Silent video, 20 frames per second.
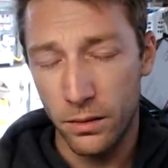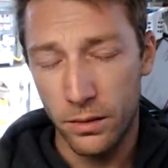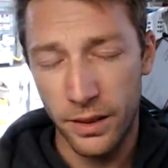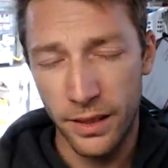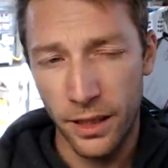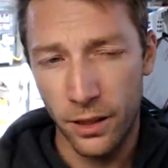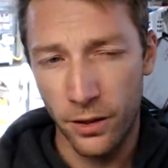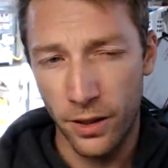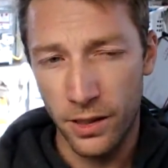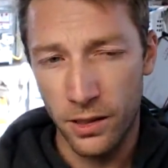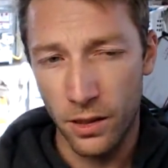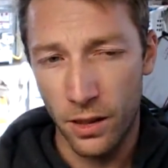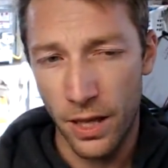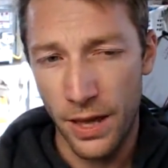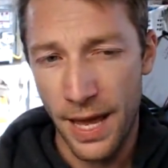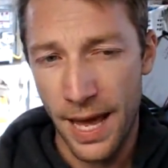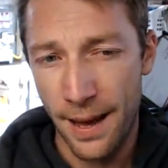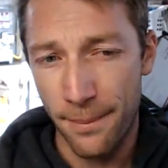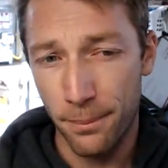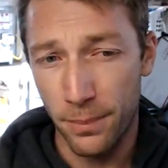decrease
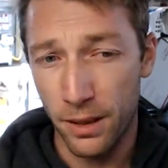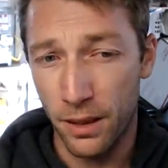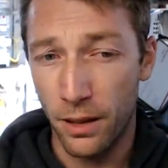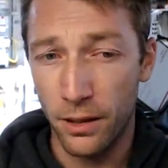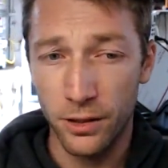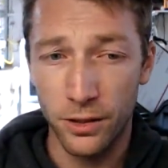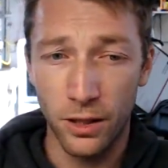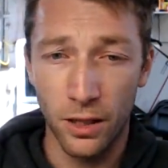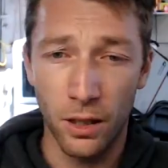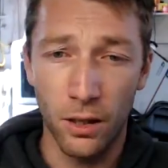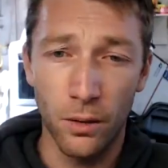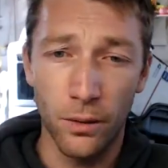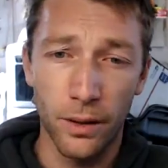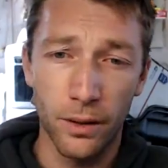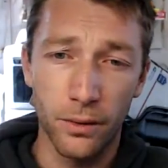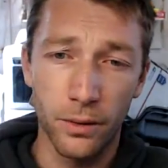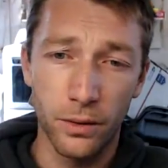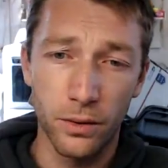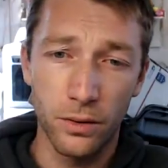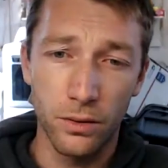on that, but also
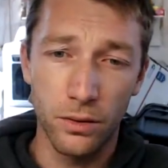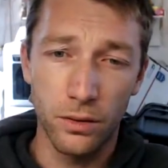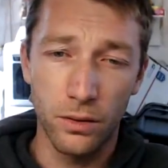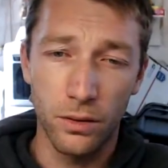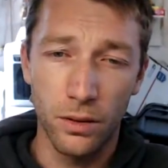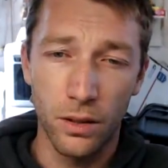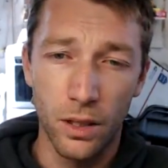there's